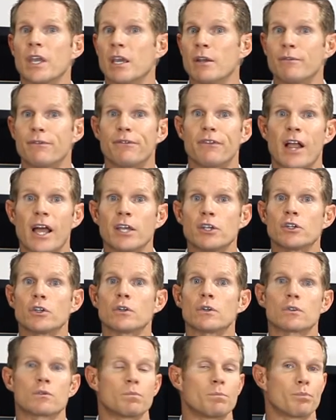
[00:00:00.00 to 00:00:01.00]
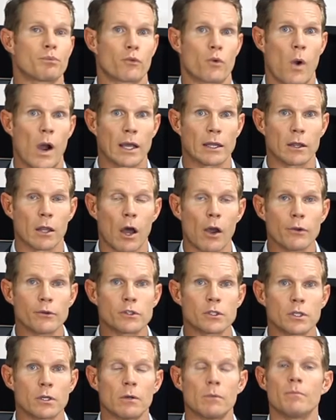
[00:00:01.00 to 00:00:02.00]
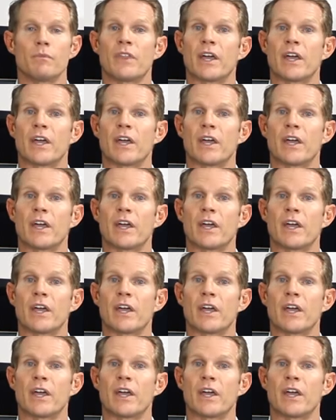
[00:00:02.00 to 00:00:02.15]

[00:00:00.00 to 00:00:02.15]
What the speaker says: Inflation is quite low still.